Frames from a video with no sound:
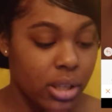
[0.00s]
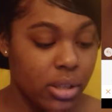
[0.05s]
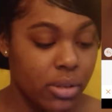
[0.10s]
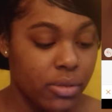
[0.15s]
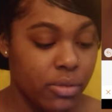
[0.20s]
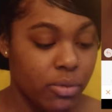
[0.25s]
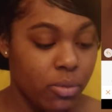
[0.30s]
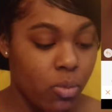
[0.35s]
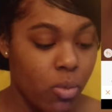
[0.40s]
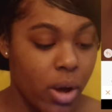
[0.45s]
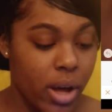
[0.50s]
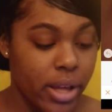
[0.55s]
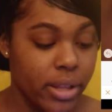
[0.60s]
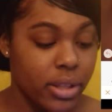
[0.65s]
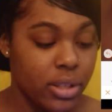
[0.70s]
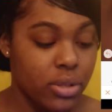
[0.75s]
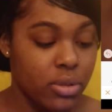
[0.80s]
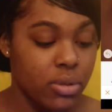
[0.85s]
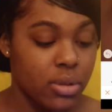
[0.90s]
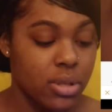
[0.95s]
of
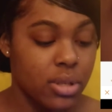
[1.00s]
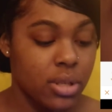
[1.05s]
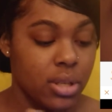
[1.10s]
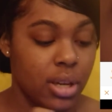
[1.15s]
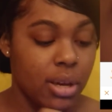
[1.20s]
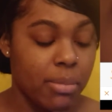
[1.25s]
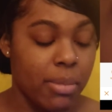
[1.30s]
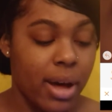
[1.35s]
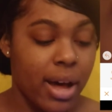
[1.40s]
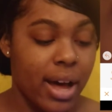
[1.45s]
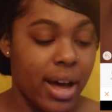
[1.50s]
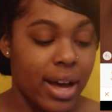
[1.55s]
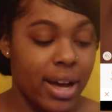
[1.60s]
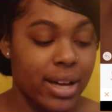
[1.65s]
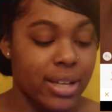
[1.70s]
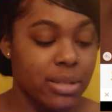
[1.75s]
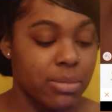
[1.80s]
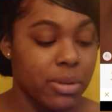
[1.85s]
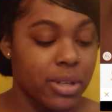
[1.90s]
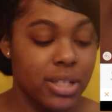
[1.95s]
white that you can see in my
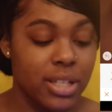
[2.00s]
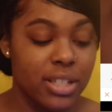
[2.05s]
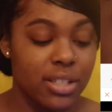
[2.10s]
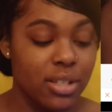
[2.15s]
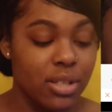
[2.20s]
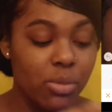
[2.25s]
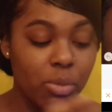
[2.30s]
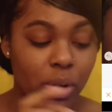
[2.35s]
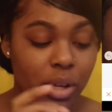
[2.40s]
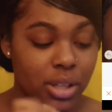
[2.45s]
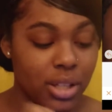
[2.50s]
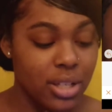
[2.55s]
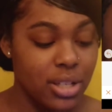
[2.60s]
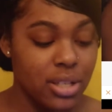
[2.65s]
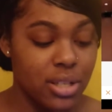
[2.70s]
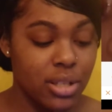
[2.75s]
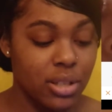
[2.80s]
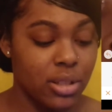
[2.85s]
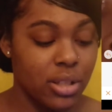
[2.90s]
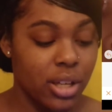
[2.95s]
eyes, because I just want
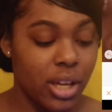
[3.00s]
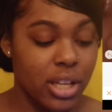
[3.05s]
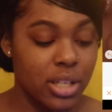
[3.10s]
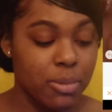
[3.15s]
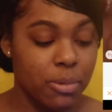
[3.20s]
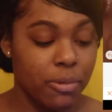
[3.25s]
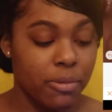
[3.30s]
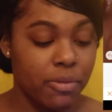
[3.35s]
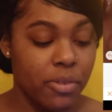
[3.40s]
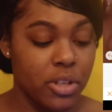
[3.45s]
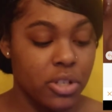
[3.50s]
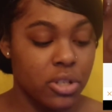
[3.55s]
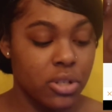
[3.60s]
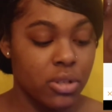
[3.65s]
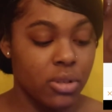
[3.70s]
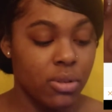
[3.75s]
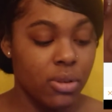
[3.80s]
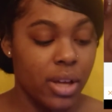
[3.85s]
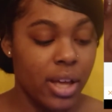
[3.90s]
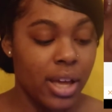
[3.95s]
these to look as
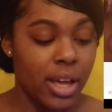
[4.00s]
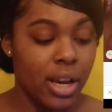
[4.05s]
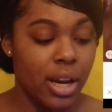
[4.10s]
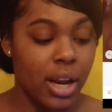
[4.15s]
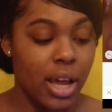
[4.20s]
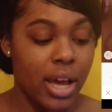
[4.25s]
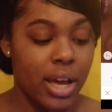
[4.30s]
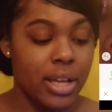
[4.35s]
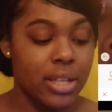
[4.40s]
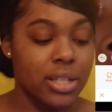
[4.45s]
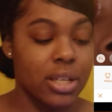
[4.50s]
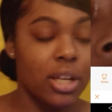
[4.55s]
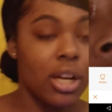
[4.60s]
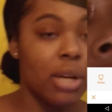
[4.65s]
professional and as